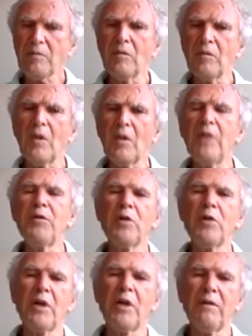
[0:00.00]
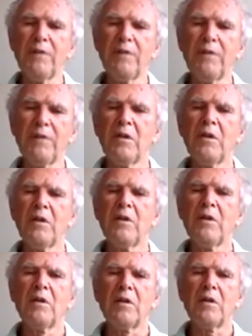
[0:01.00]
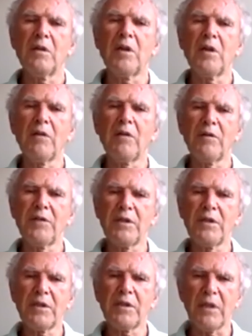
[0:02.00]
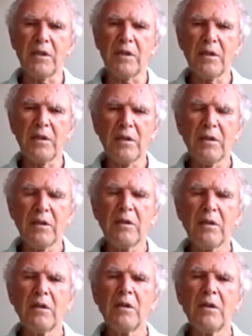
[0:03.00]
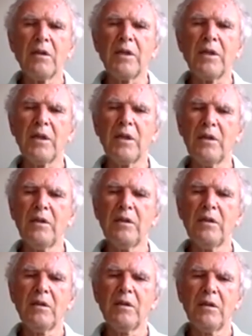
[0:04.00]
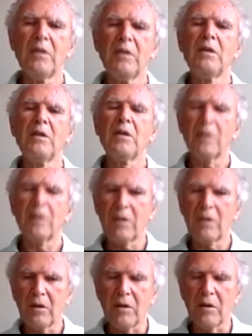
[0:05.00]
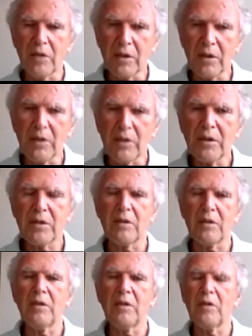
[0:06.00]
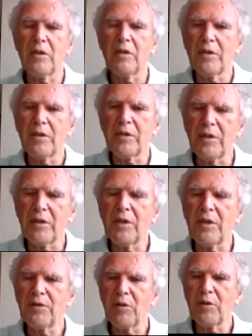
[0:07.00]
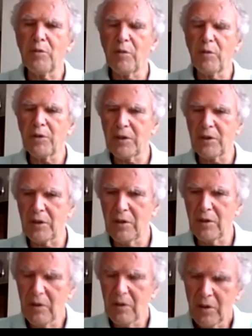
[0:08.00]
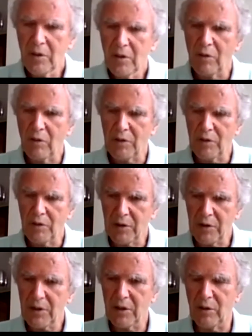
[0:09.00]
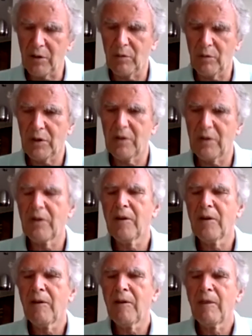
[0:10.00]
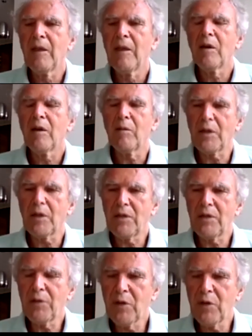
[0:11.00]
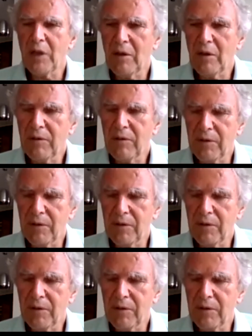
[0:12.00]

if you have a cover-free set, then it gives you a property of different syndromes. But if you have